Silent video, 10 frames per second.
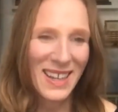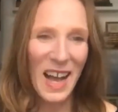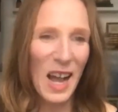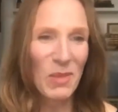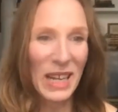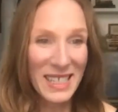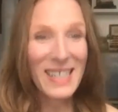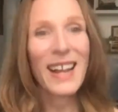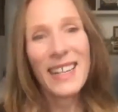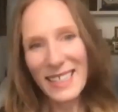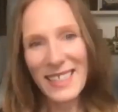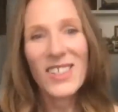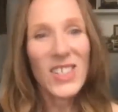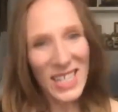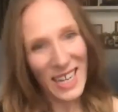I'm less likely to
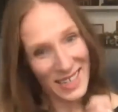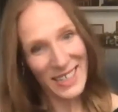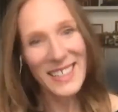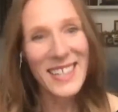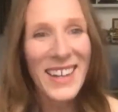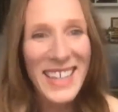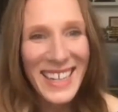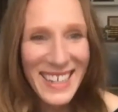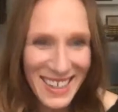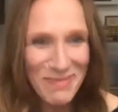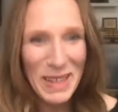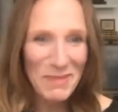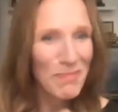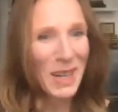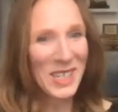just like tuck in and be
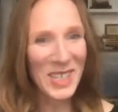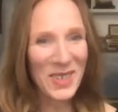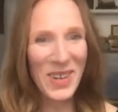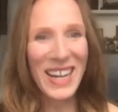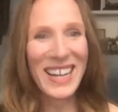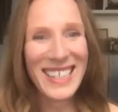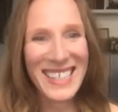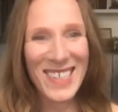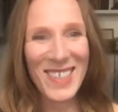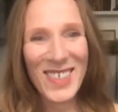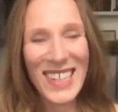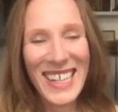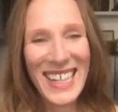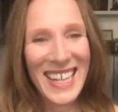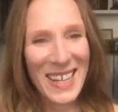munching away. So
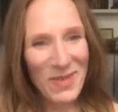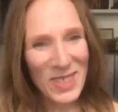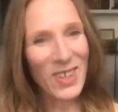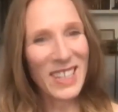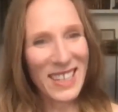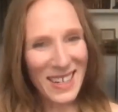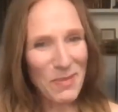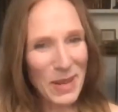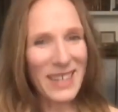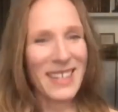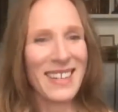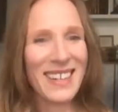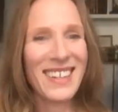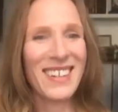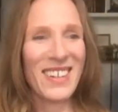it was all a little bit,
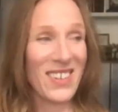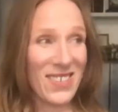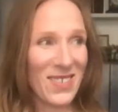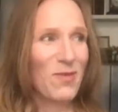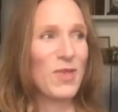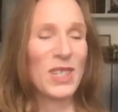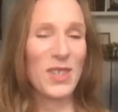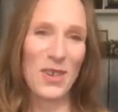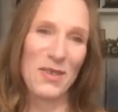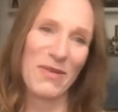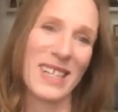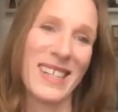reserved.